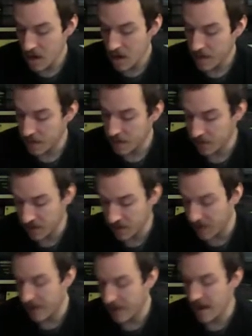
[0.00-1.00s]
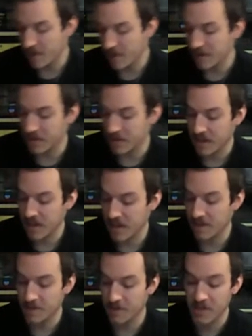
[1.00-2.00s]
Then a game I had when I was a kid
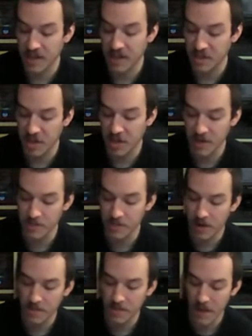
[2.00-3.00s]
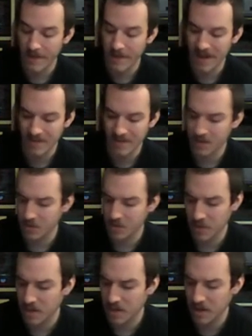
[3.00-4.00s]
for Sega Gen, but happy to have this Super
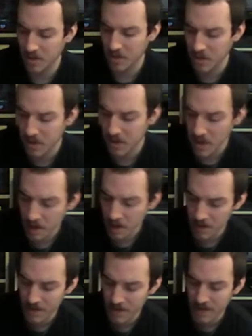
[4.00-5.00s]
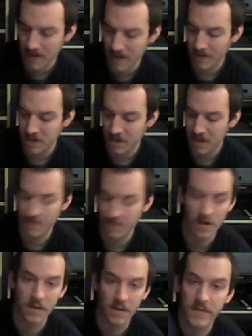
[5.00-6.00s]
Nintendo one. A little bit of damage on it, but I
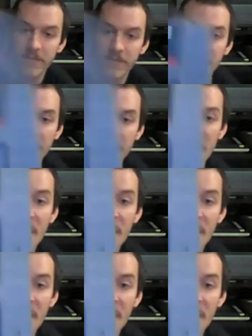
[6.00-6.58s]
don't give a fuck.